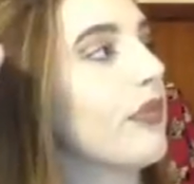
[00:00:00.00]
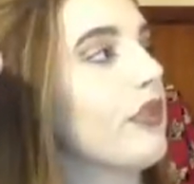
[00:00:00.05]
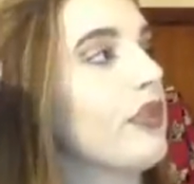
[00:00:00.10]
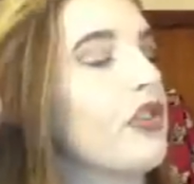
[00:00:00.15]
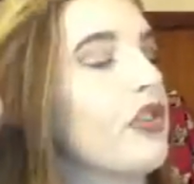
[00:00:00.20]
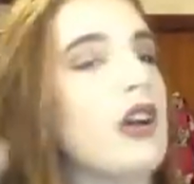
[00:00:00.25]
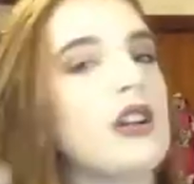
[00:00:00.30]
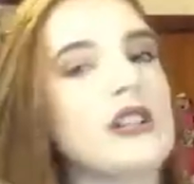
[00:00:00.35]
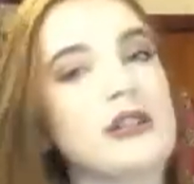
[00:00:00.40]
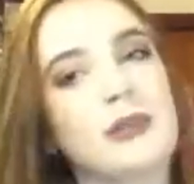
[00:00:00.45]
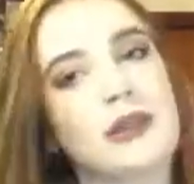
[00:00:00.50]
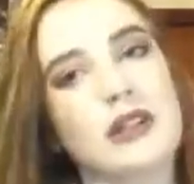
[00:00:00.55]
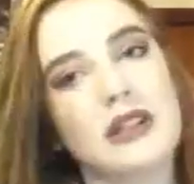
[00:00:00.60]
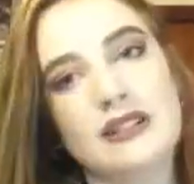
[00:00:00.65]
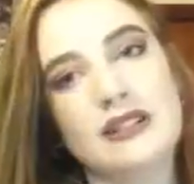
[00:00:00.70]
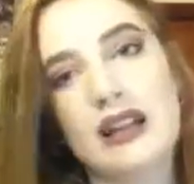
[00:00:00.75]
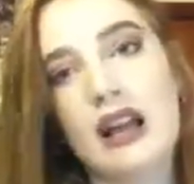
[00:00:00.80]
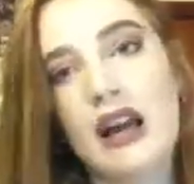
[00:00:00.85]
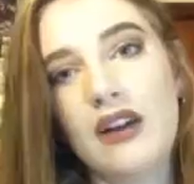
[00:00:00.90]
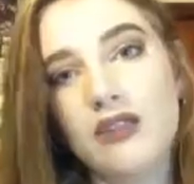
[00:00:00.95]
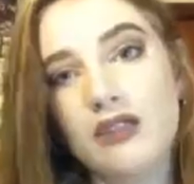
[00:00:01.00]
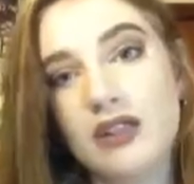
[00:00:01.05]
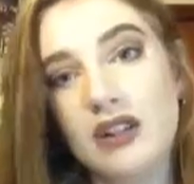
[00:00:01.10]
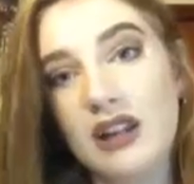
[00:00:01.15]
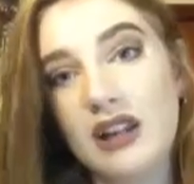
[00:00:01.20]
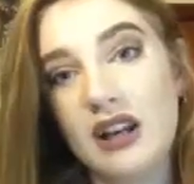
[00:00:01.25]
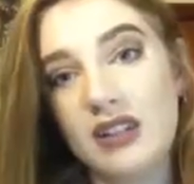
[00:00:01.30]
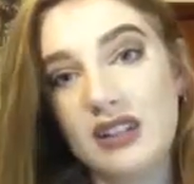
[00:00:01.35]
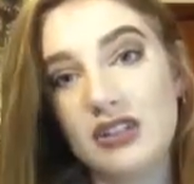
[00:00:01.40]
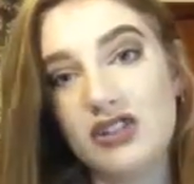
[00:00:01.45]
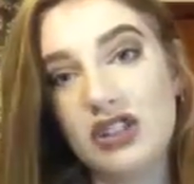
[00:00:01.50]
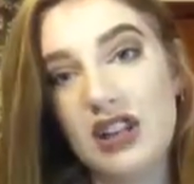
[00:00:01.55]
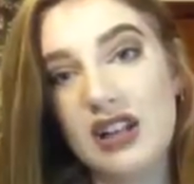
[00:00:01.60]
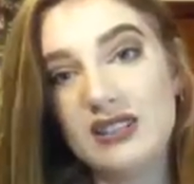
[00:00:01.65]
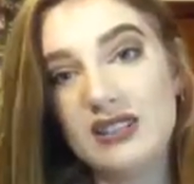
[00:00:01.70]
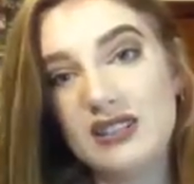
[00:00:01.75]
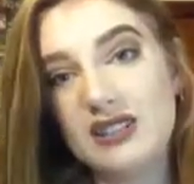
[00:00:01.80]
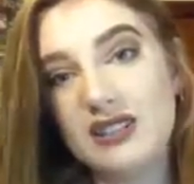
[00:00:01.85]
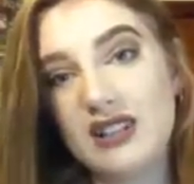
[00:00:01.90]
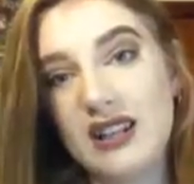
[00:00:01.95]
just because I haven't really had a
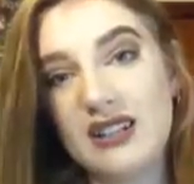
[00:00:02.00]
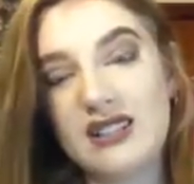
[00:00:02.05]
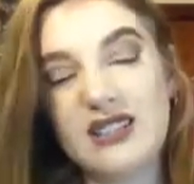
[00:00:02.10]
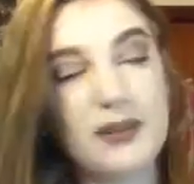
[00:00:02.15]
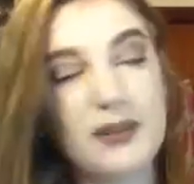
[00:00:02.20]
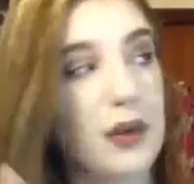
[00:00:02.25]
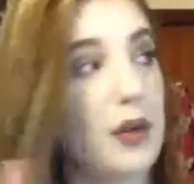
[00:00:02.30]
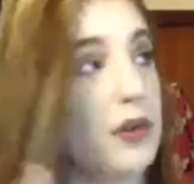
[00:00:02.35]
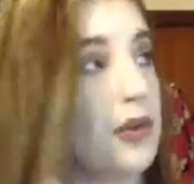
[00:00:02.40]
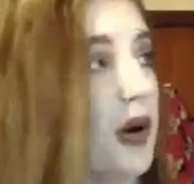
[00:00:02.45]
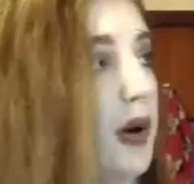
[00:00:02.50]
chance to test them out